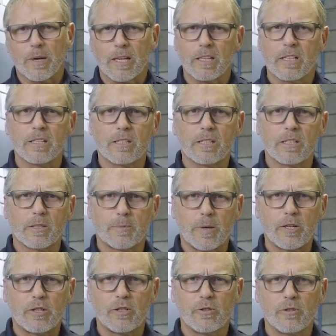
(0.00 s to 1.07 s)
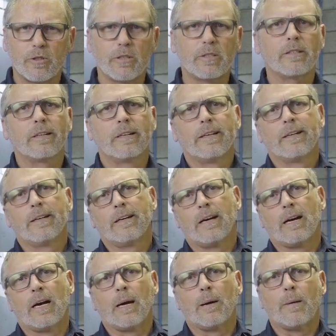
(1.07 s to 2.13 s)
in this suspension unit,
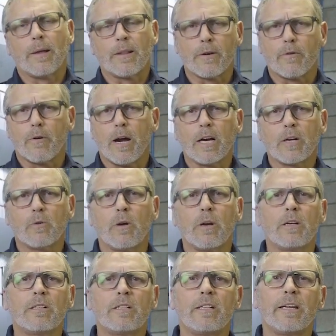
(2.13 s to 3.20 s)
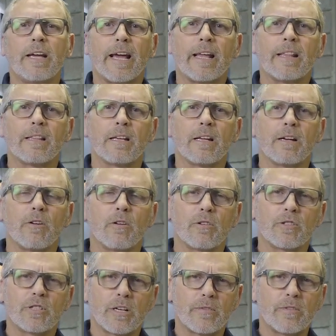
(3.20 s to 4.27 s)
and the ride quality and the
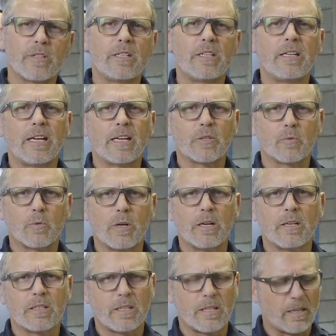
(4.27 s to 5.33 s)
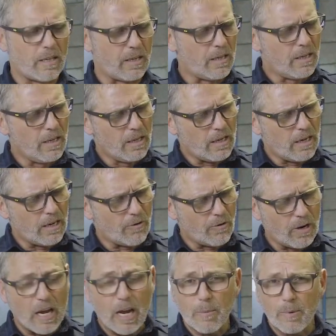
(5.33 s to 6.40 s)
longevity as well as the
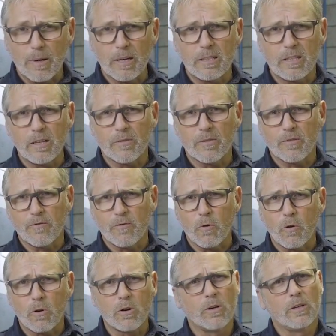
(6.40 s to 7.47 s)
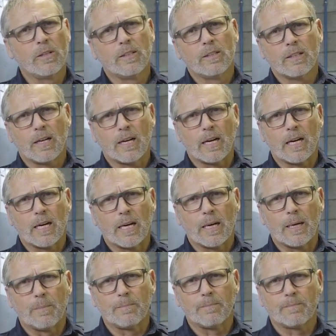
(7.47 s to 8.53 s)
reliability of the fork,
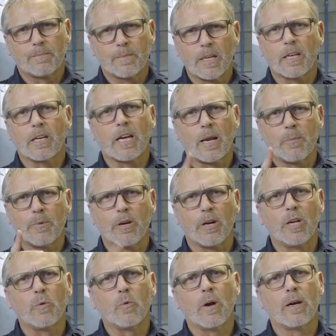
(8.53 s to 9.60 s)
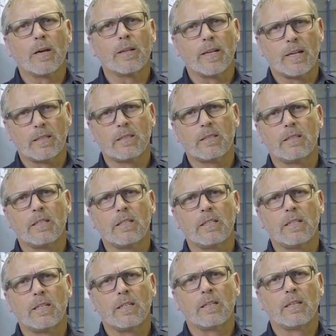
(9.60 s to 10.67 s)
there can be only one, and that's
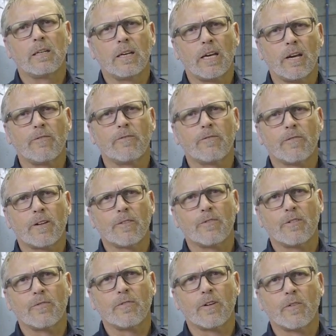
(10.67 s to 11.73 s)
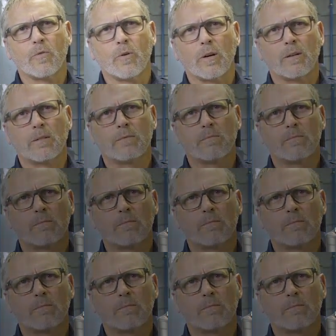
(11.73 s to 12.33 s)
DT F 535 ONE.